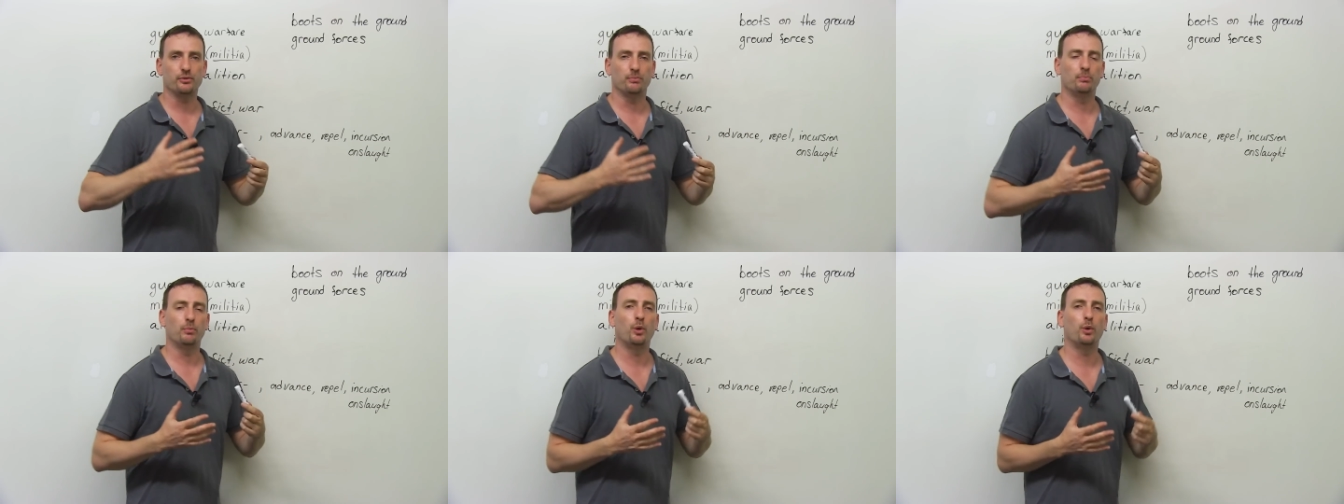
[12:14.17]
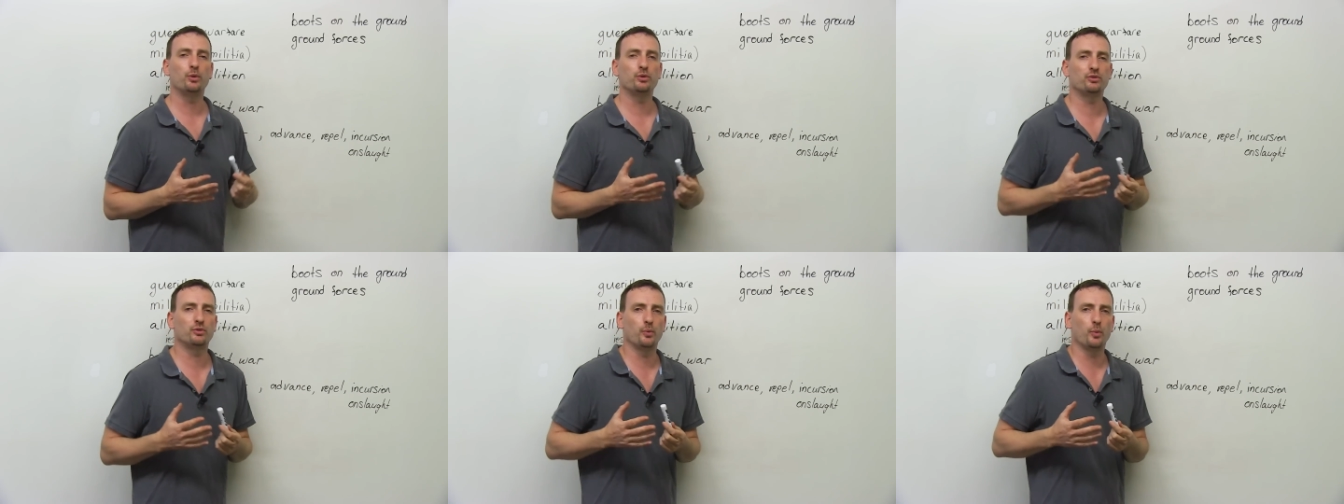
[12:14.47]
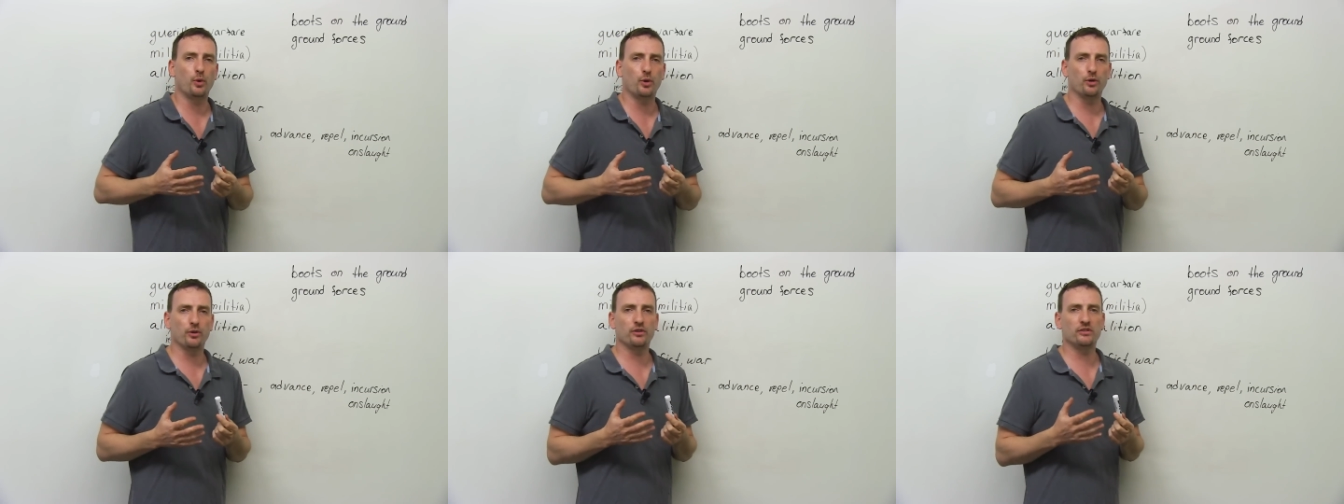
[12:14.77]
so most
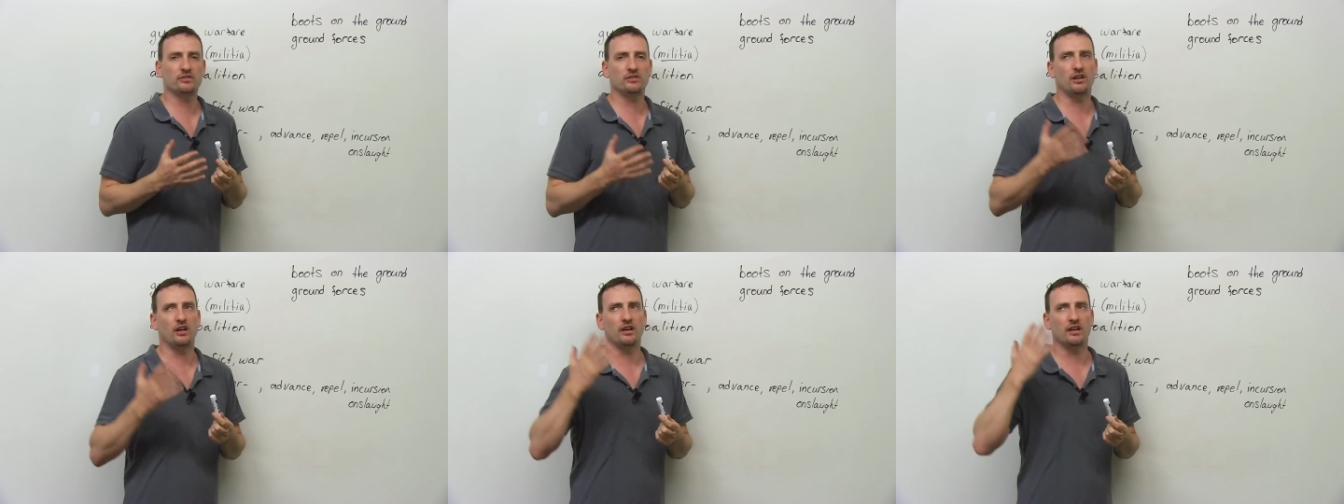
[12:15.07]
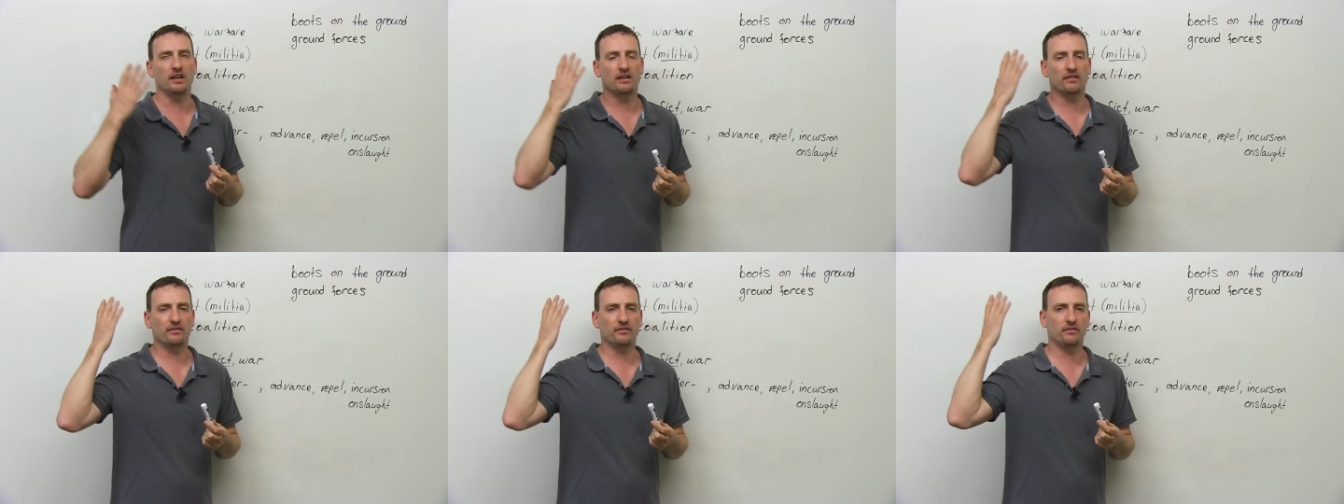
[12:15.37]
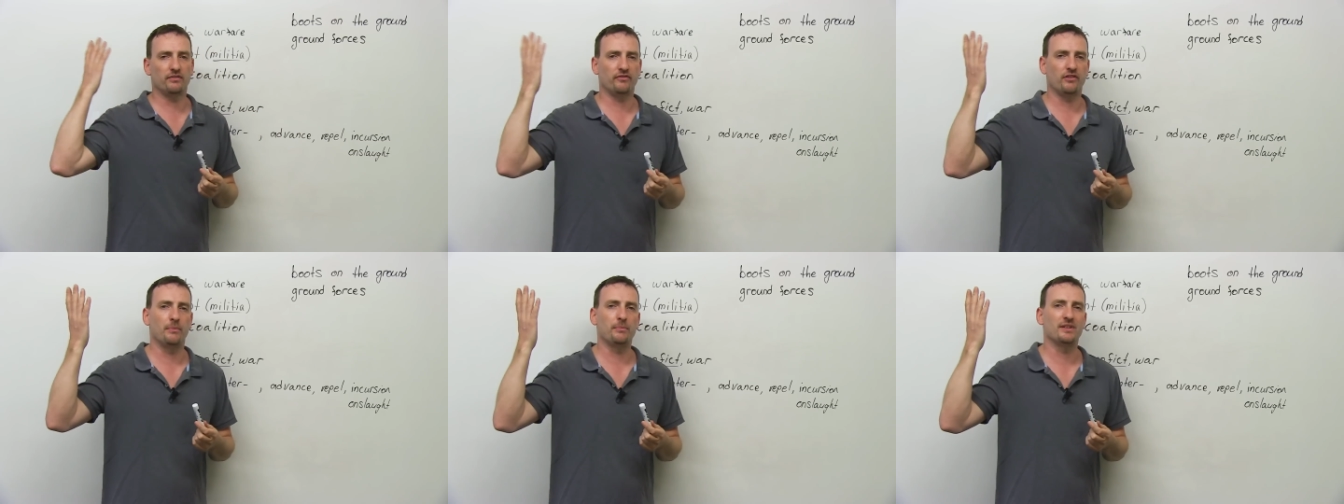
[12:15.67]
wars are
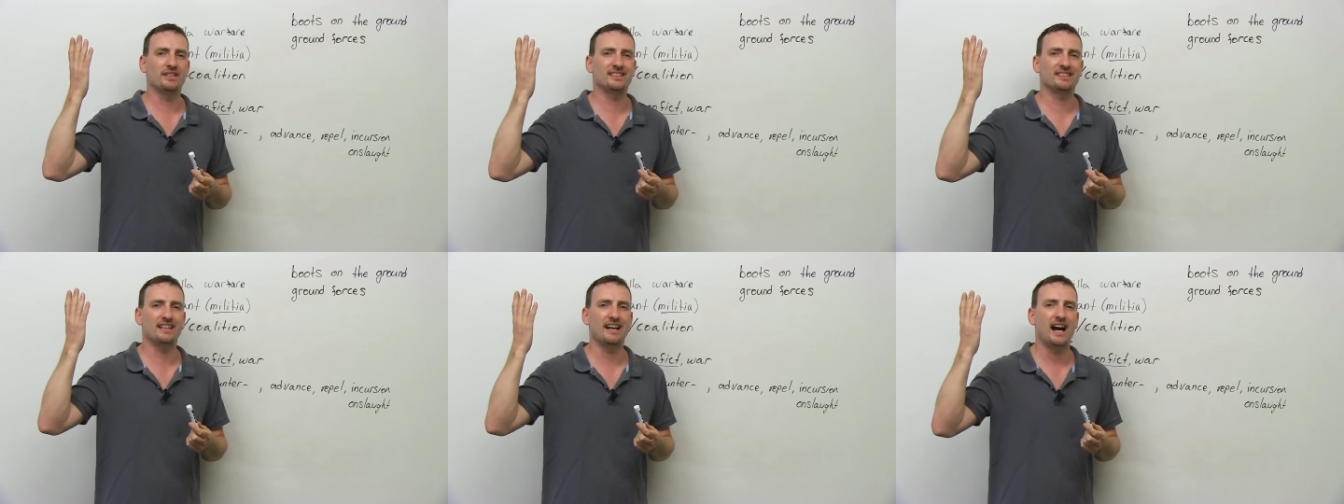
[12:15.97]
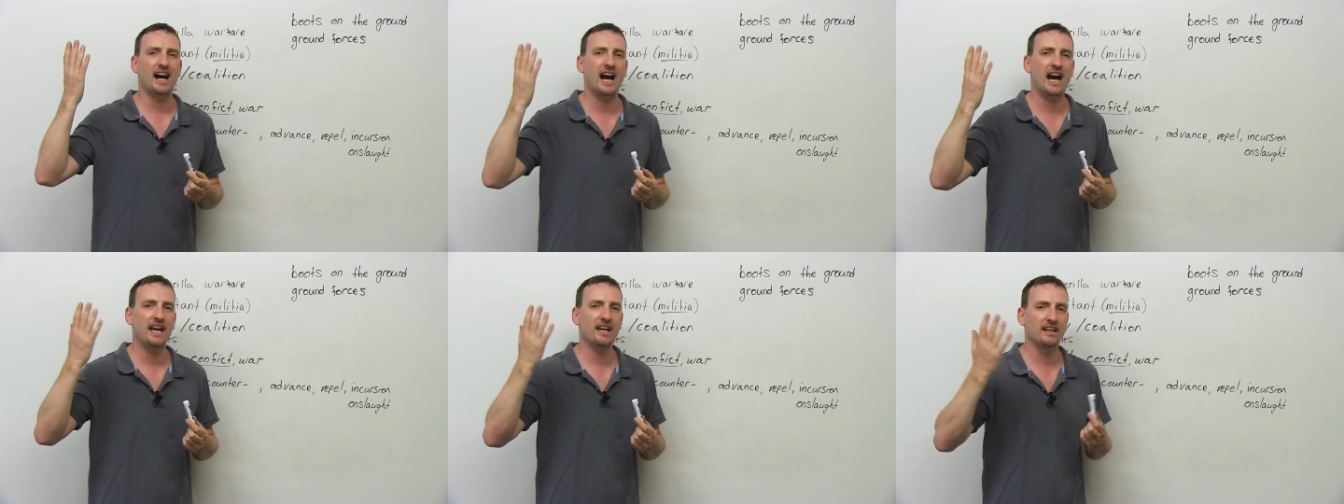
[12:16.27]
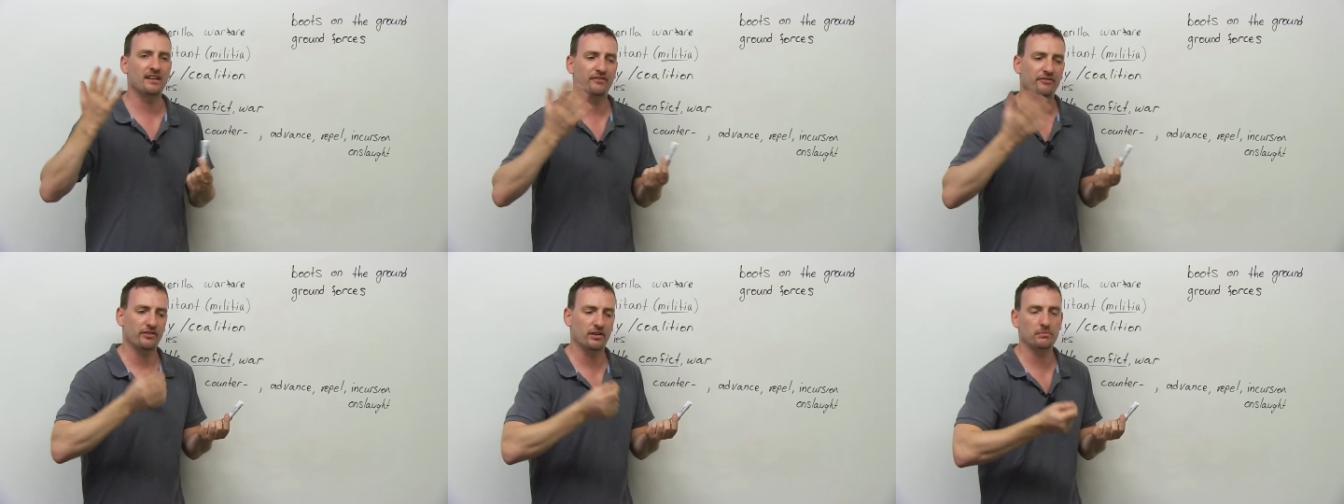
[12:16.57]
from the sky
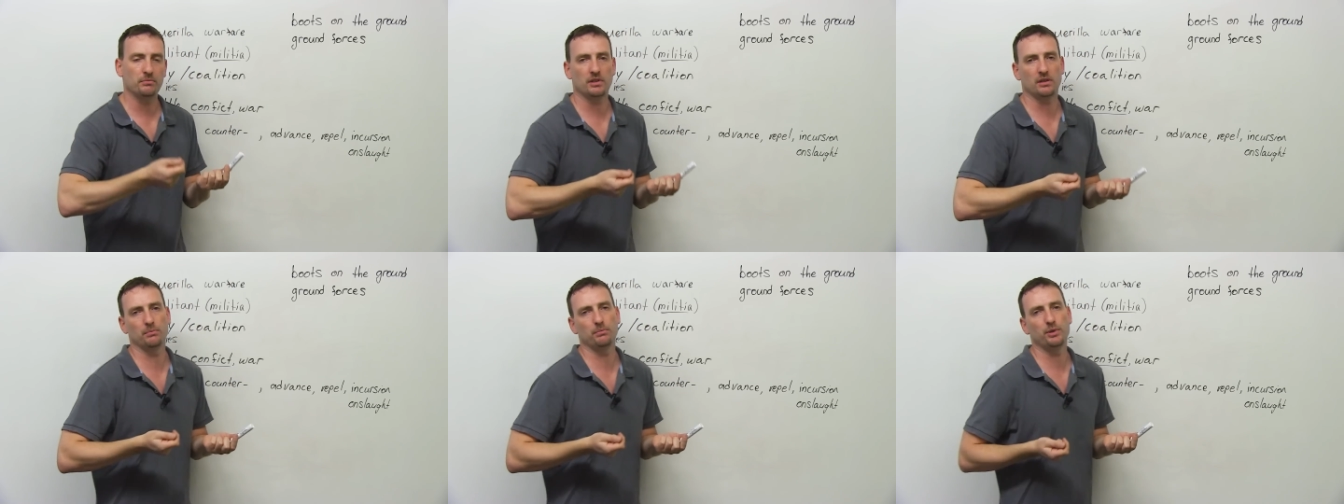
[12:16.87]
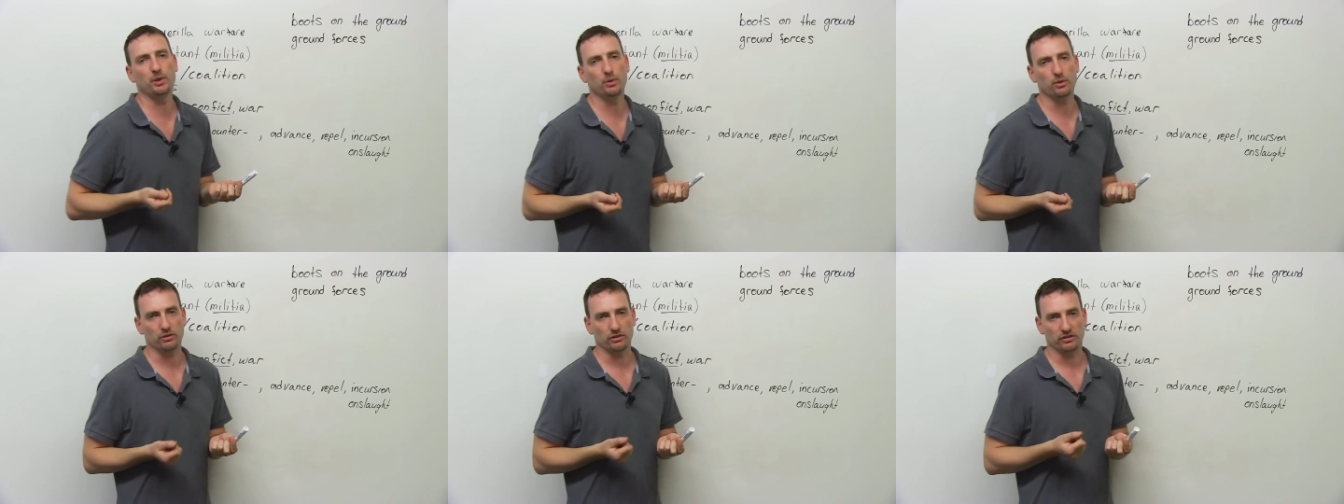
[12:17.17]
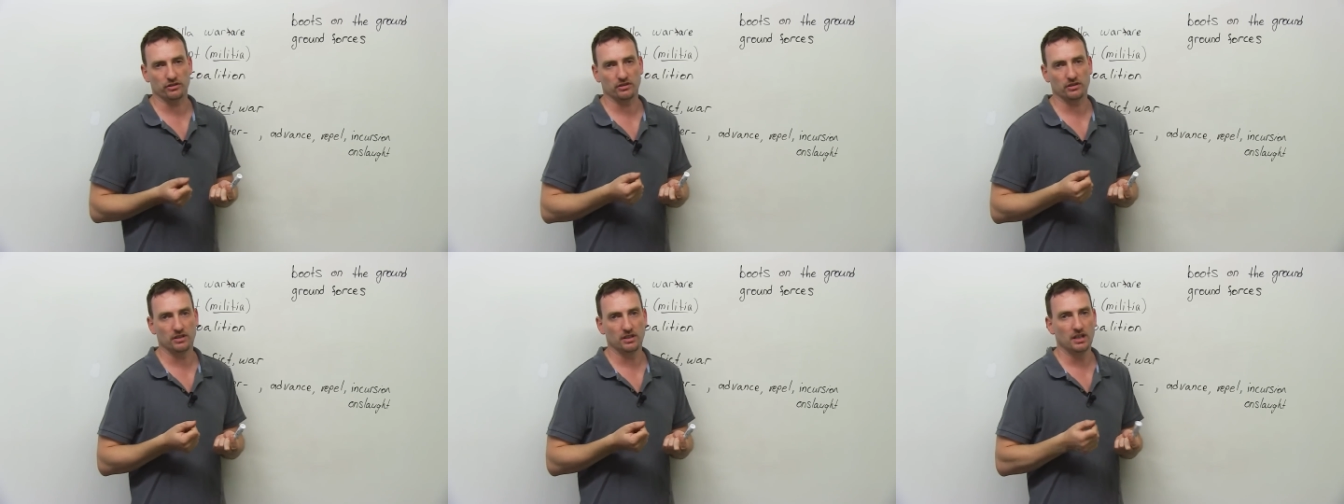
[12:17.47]
and from
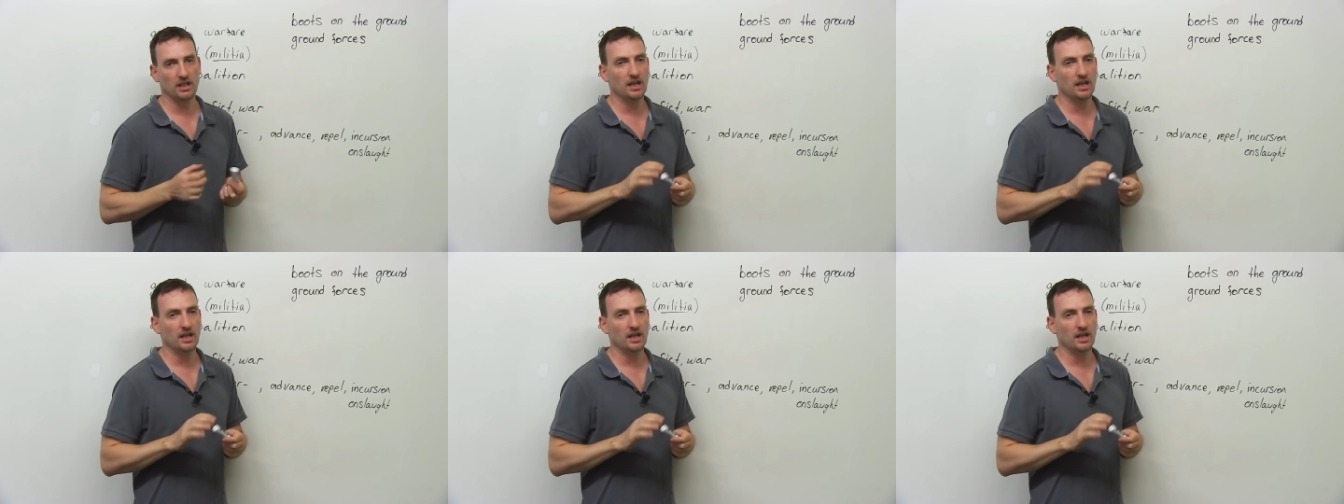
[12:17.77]
computers.